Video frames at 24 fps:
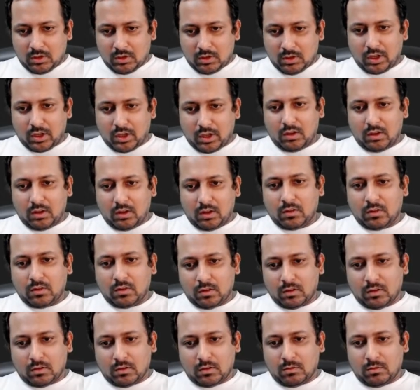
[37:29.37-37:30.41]
Okay,
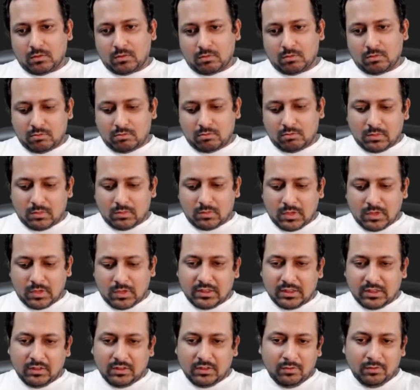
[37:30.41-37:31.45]
so, and
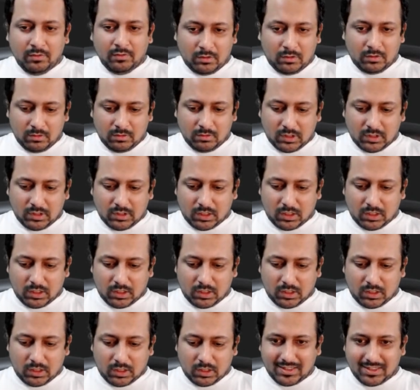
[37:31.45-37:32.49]
then the
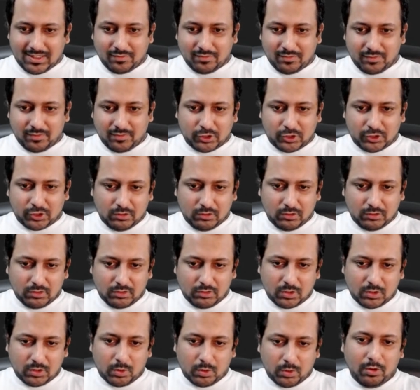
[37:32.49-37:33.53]
get item function.
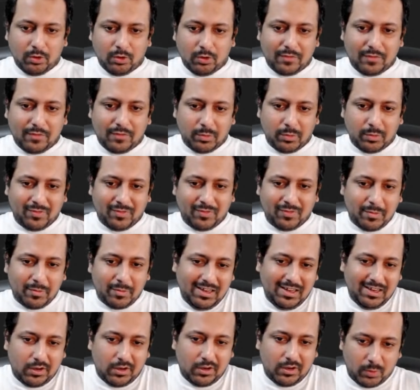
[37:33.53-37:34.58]
So you have to be
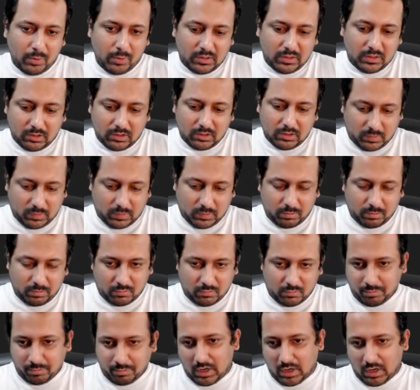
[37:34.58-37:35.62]
familiar with
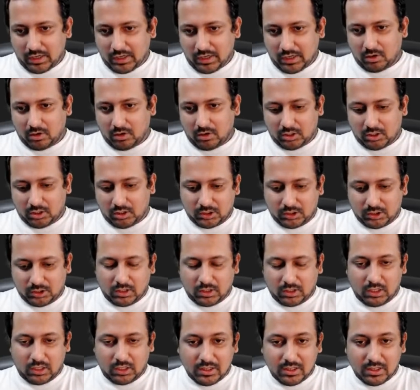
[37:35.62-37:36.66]
PyTorch
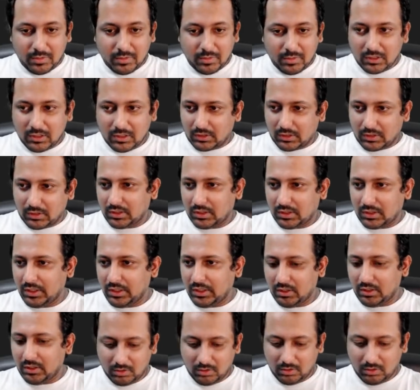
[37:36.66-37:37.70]
a little bit
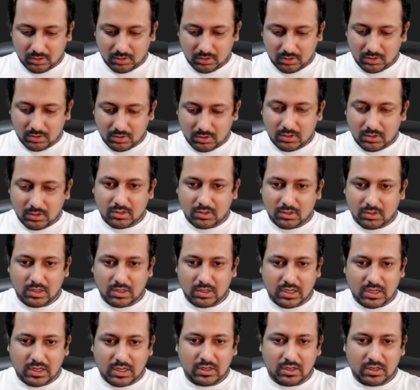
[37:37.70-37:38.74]
here.
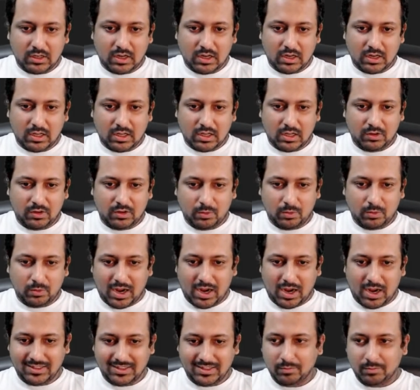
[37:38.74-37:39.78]
And I do
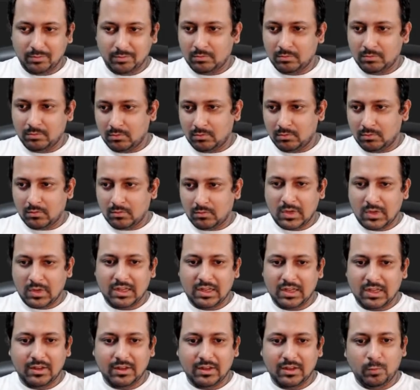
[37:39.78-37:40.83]
item,
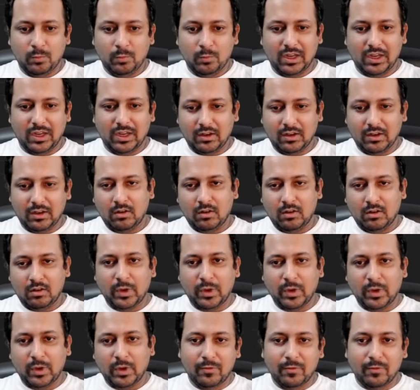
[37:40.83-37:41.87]
and then we can
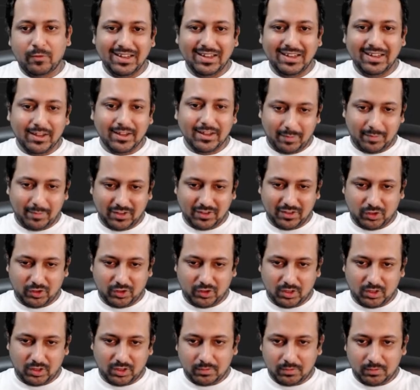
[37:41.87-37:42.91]
read the image
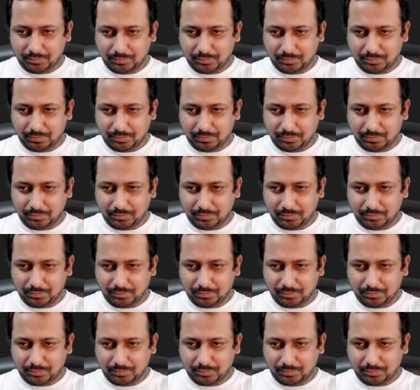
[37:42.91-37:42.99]
here.